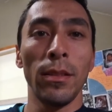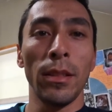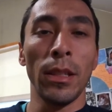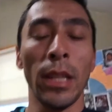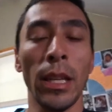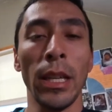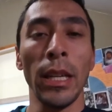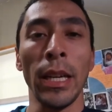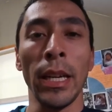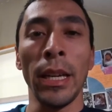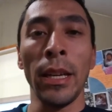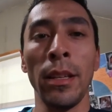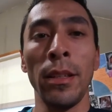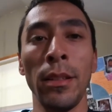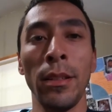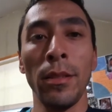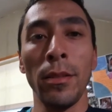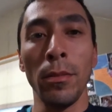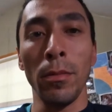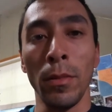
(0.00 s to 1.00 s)
Hey
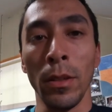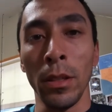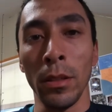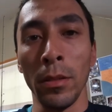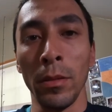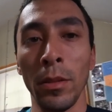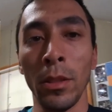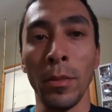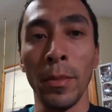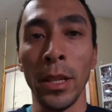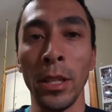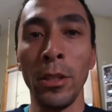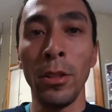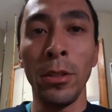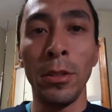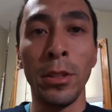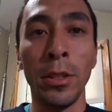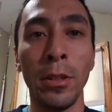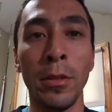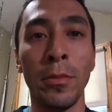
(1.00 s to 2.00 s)
guys, welcome to my
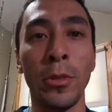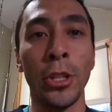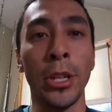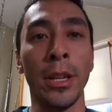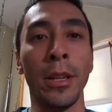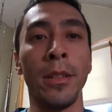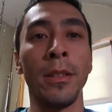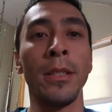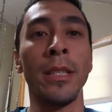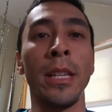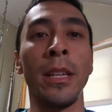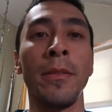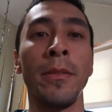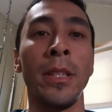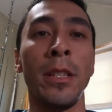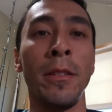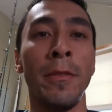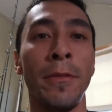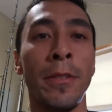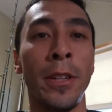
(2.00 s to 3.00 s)
YouTube channel, Dave
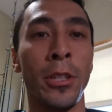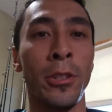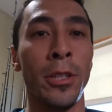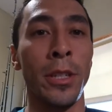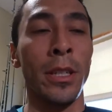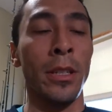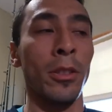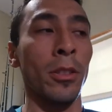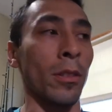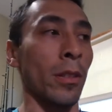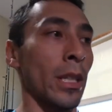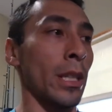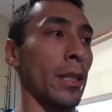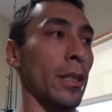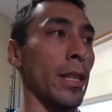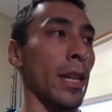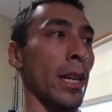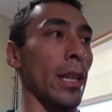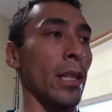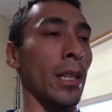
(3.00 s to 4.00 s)
D Fishing. So it
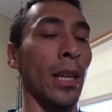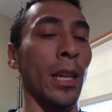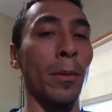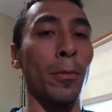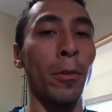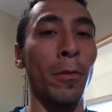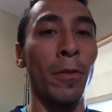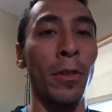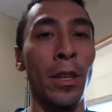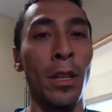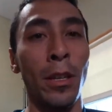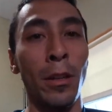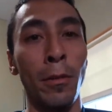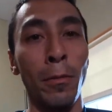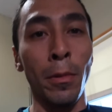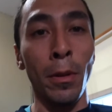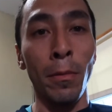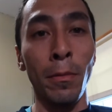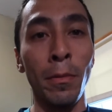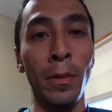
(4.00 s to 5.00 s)
is that time of year
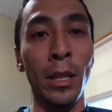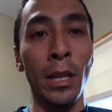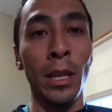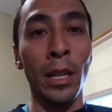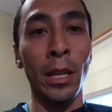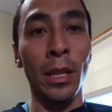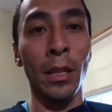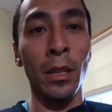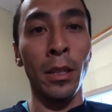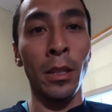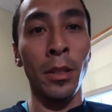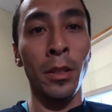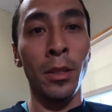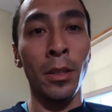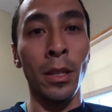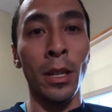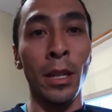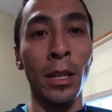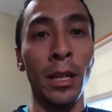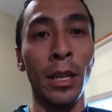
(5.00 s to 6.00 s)
when we gotta
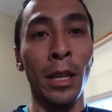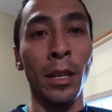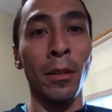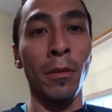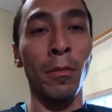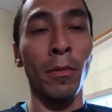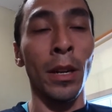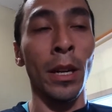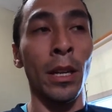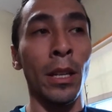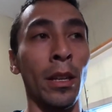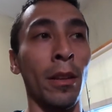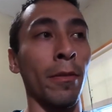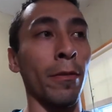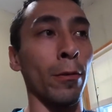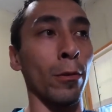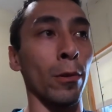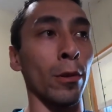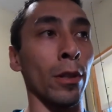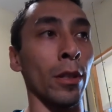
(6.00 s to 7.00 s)
start getting ready
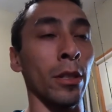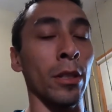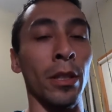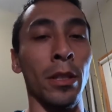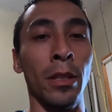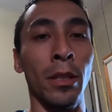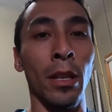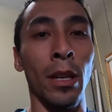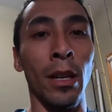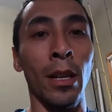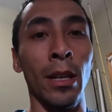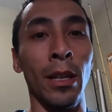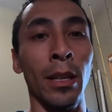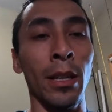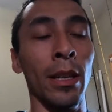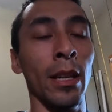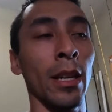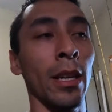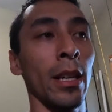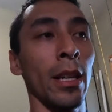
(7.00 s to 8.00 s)
for Tautog.